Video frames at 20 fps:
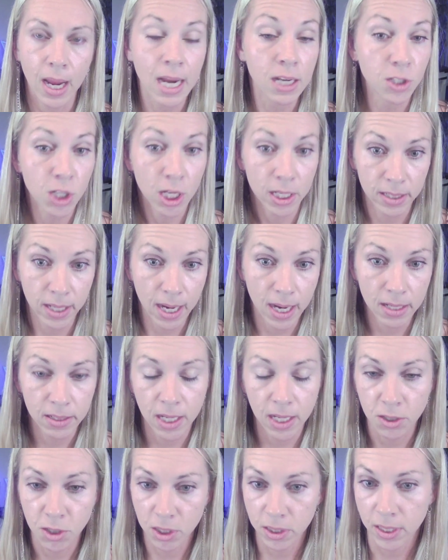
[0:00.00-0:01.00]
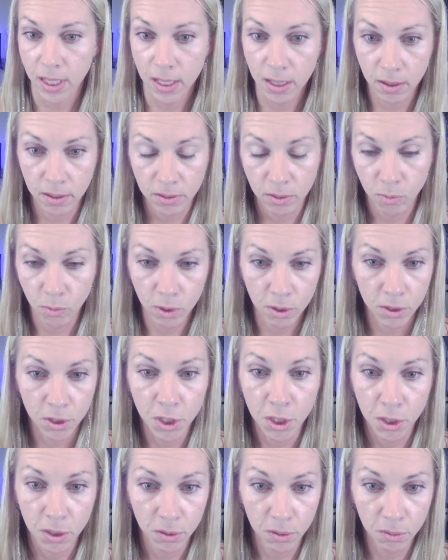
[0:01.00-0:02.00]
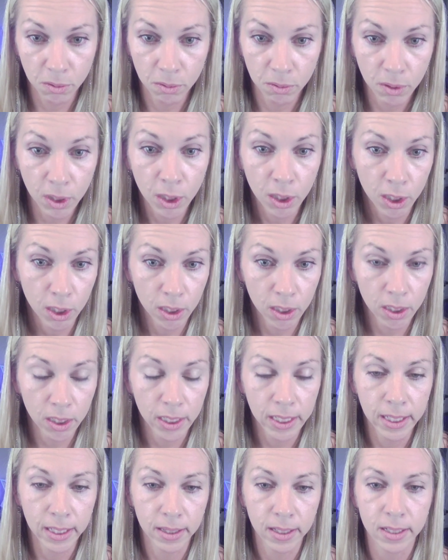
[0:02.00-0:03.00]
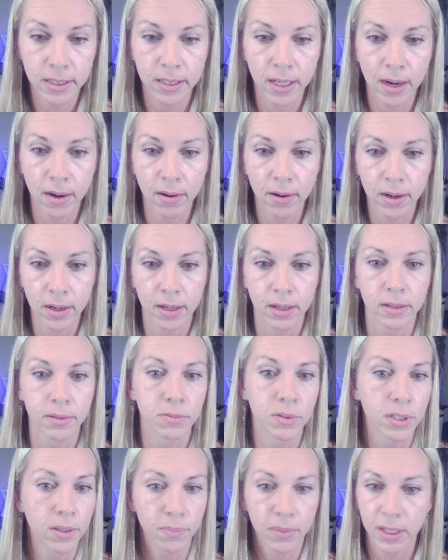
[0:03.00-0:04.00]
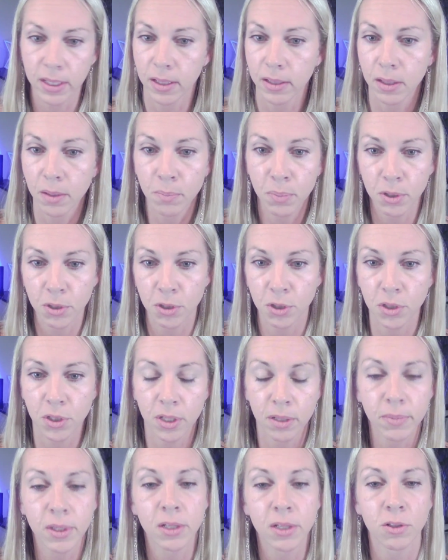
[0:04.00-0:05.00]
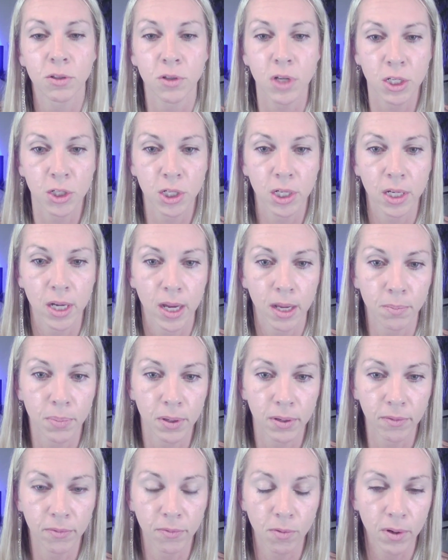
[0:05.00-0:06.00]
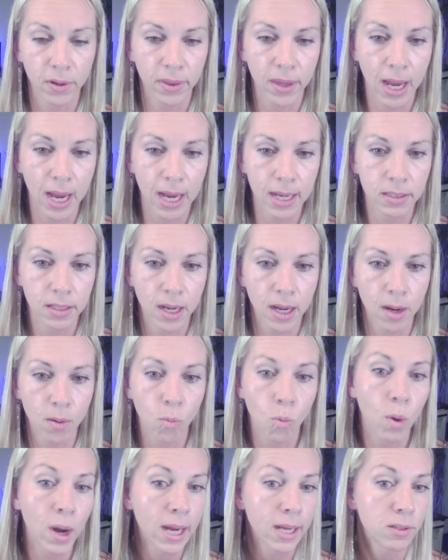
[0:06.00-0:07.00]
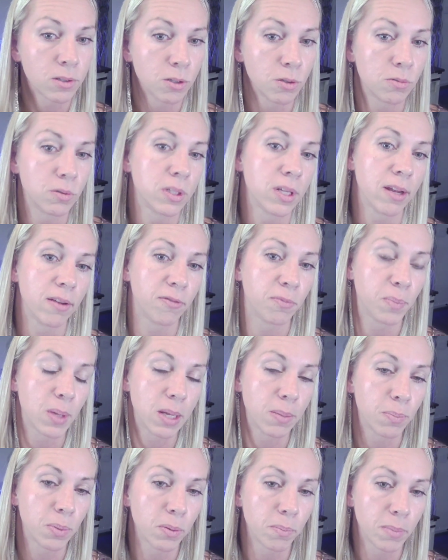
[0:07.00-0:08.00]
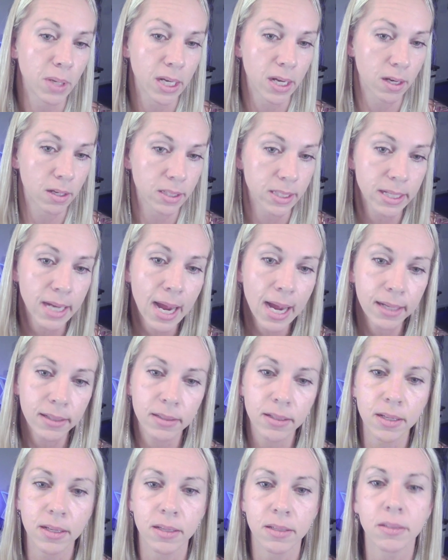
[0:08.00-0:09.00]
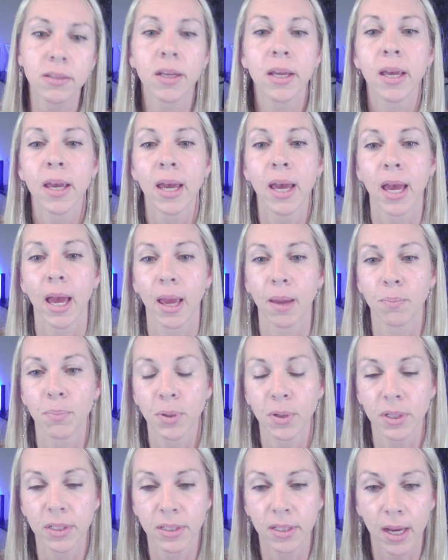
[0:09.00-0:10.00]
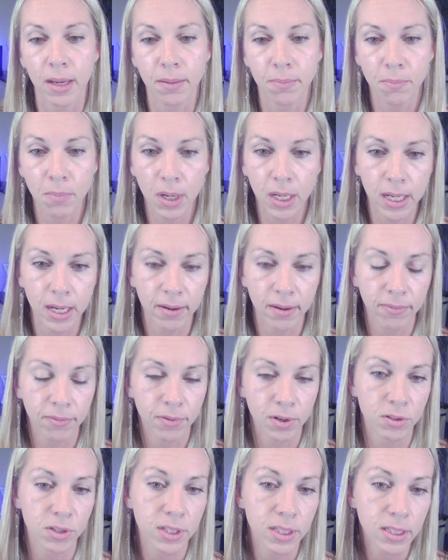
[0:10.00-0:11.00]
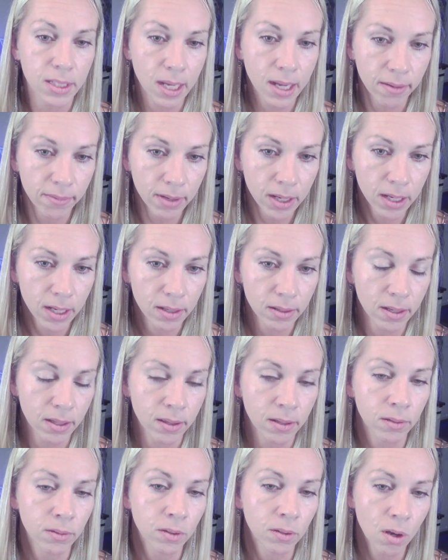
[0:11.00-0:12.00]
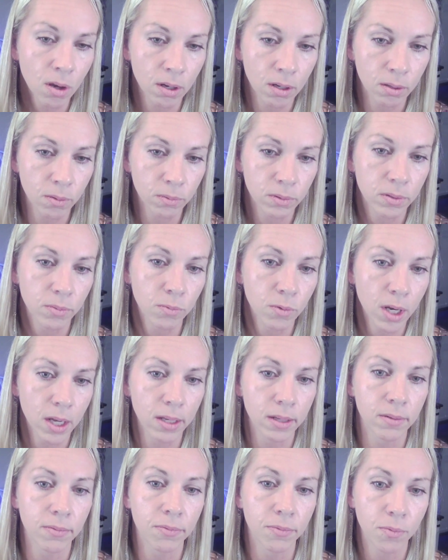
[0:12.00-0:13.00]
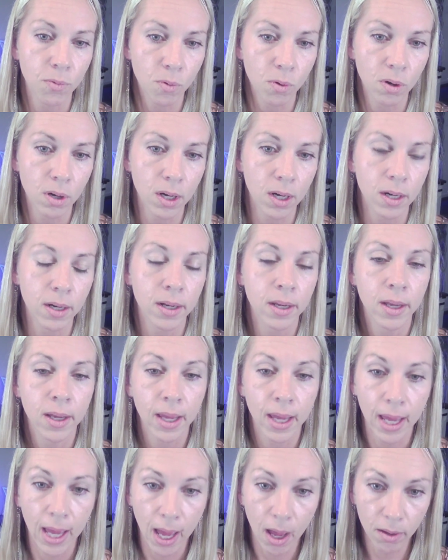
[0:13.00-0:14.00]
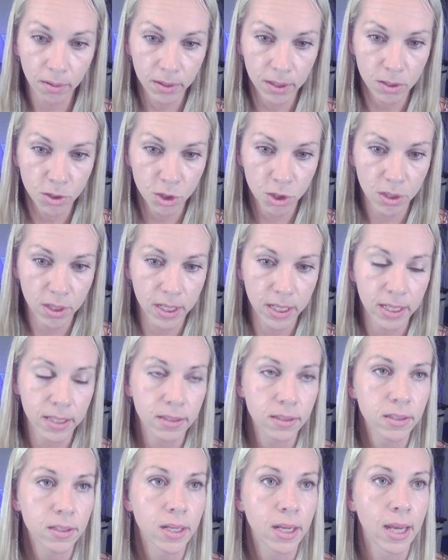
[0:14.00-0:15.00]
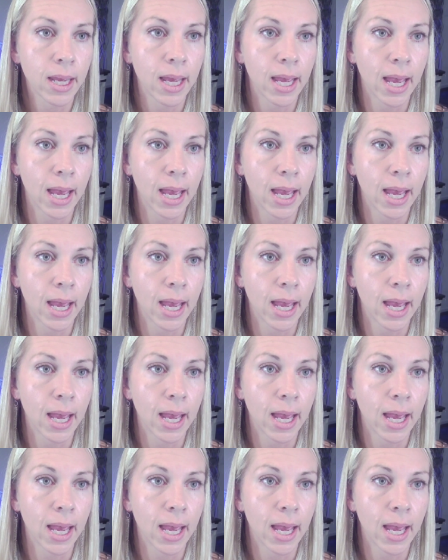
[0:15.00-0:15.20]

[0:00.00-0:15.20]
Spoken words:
HSAs were newer in this era. It was something that the Bush administration had put forth as a way to save people money on taxes and put aside money for saving in the long run for health insurance.